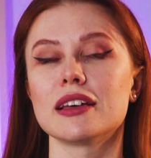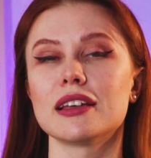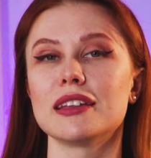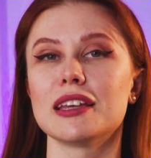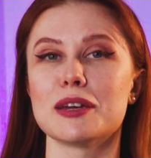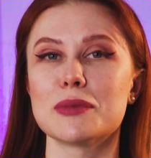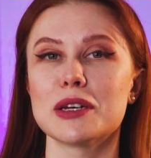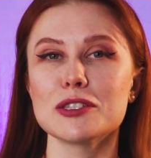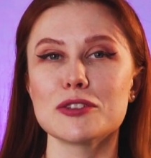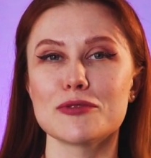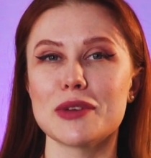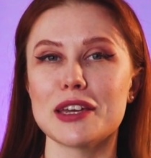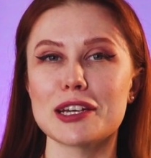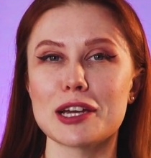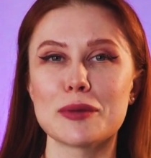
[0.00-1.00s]
the amount
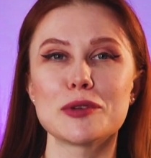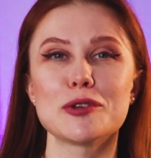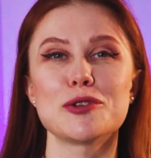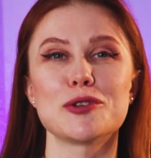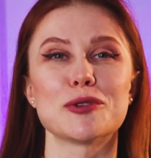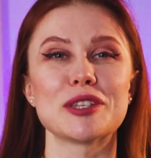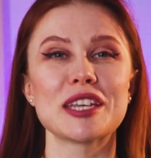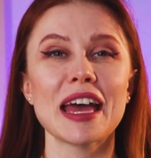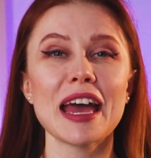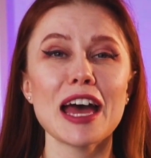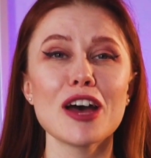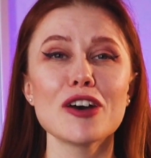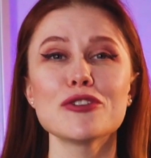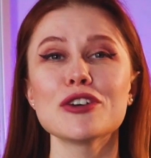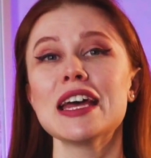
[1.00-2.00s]
of makeup you should have,